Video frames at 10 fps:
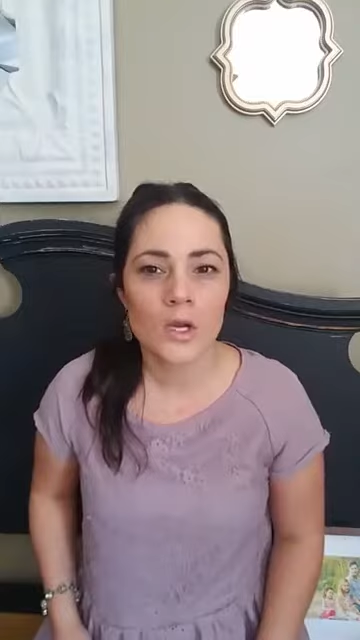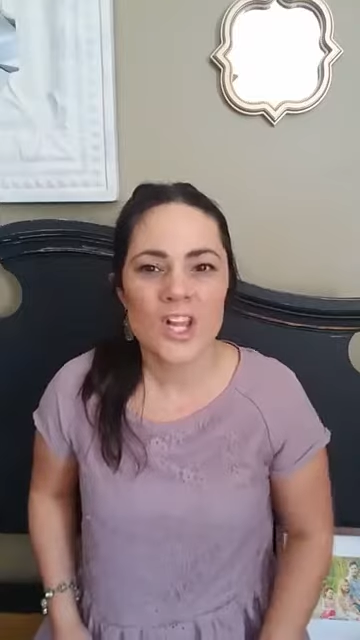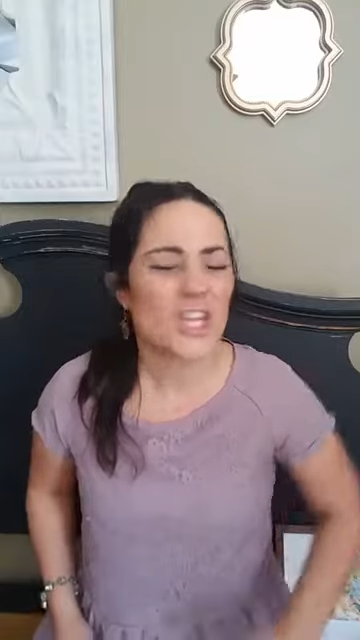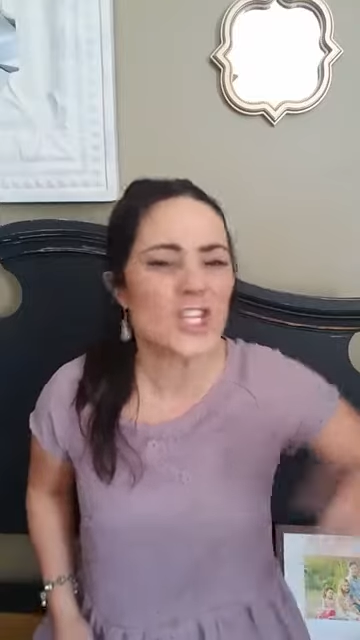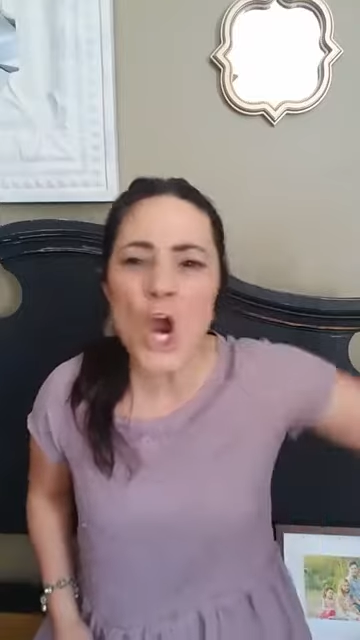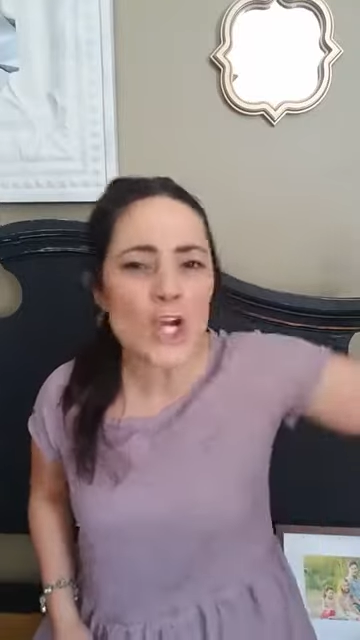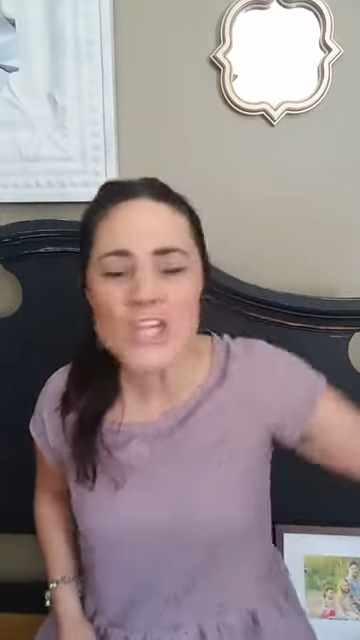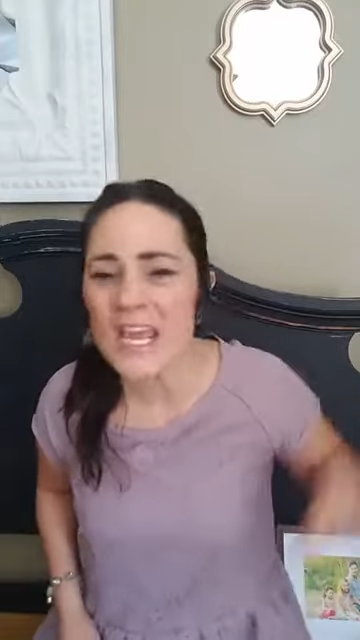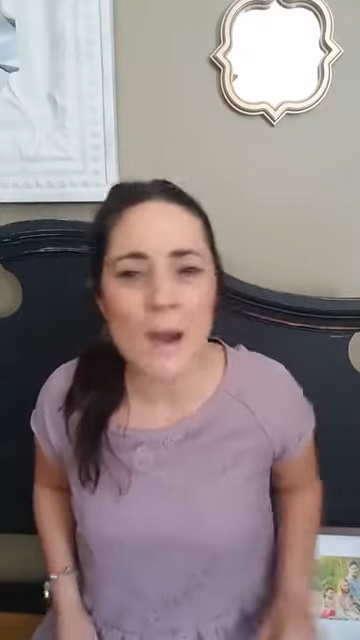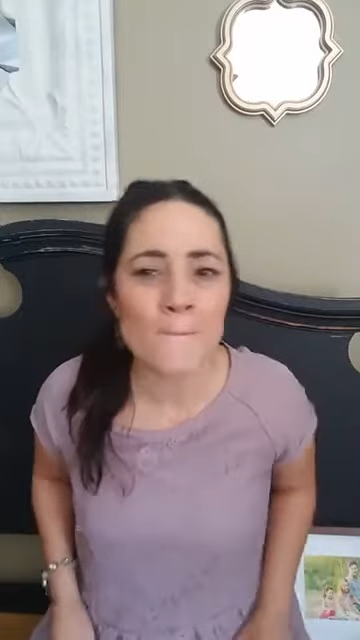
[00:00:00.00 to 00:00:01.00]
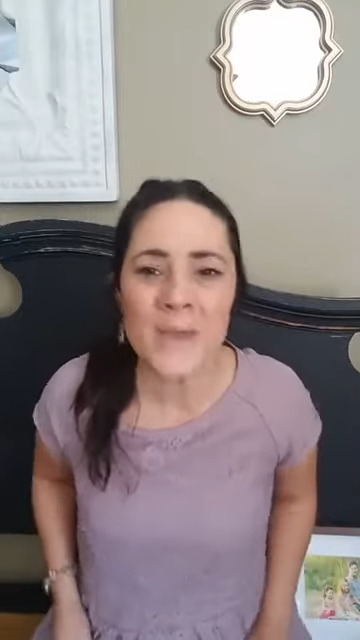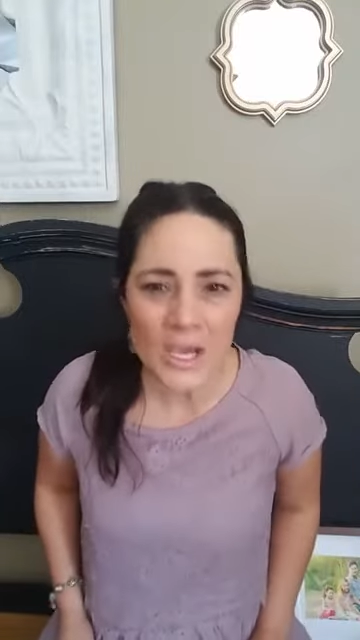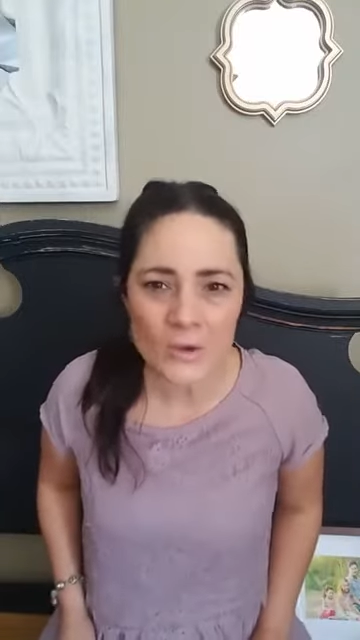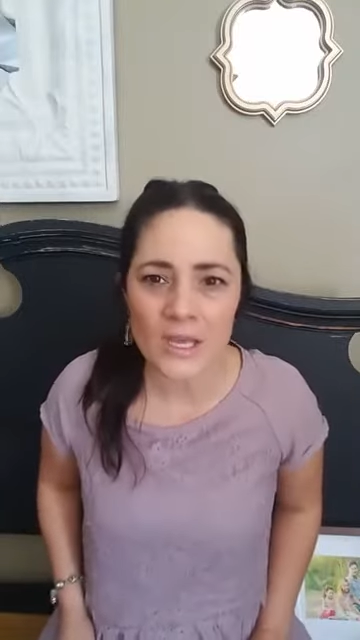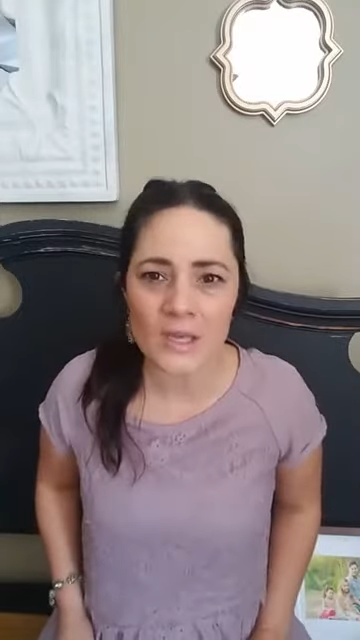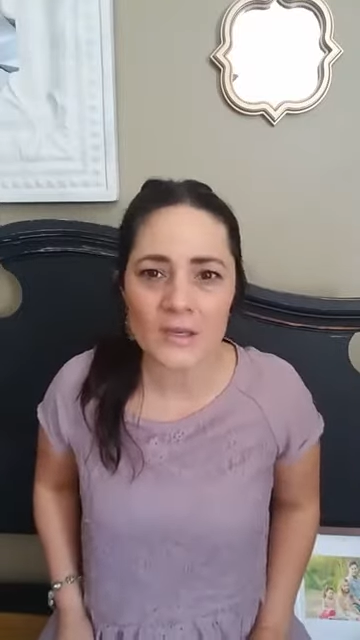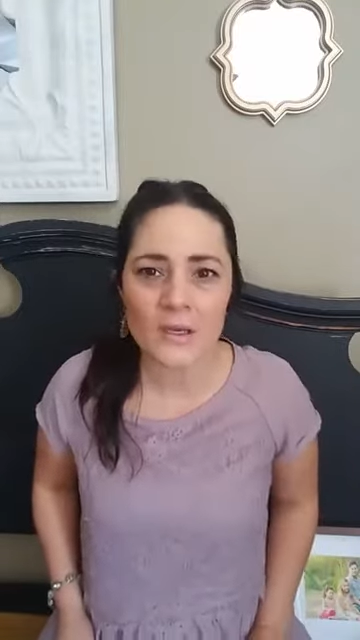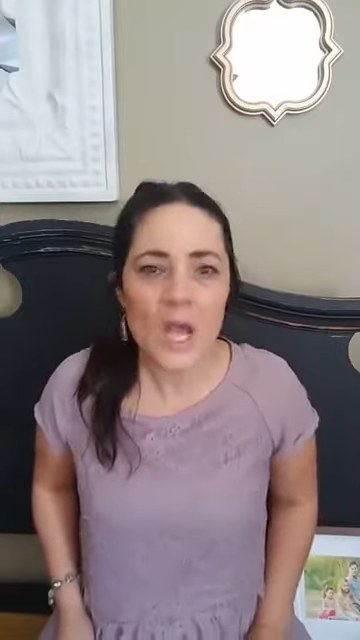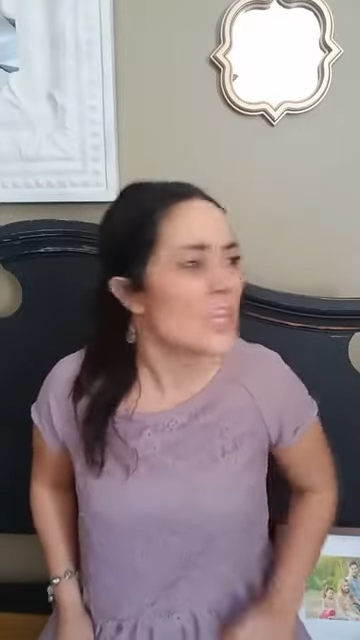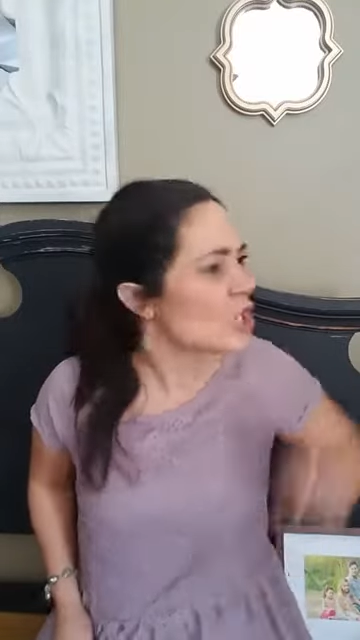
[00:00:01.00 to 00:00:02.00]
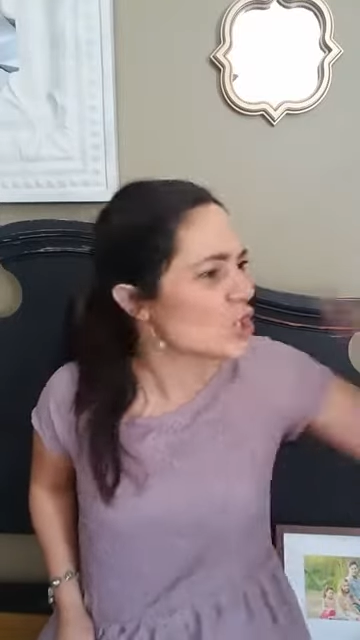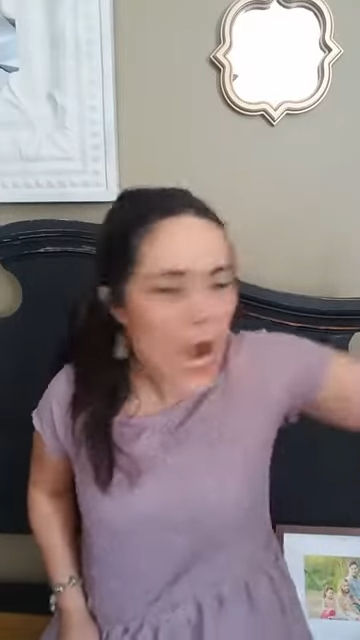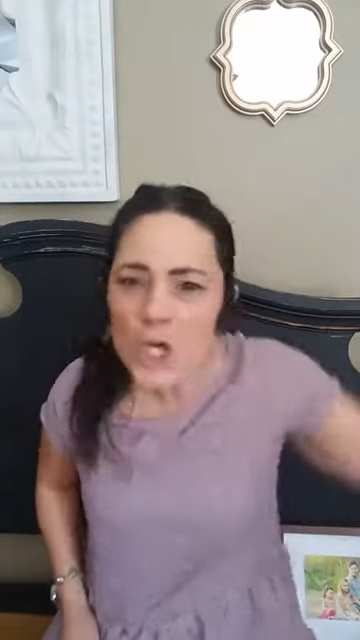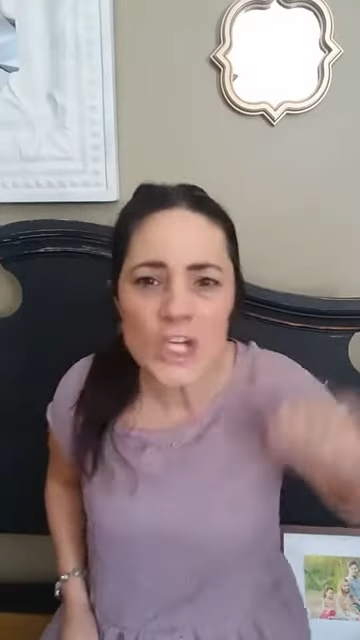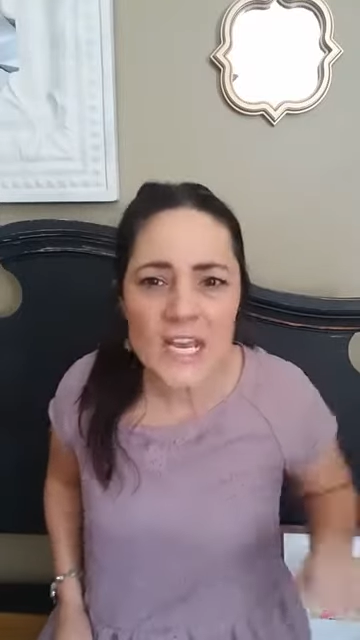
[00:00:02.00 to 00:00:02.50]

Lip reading: The church ain't a building. The church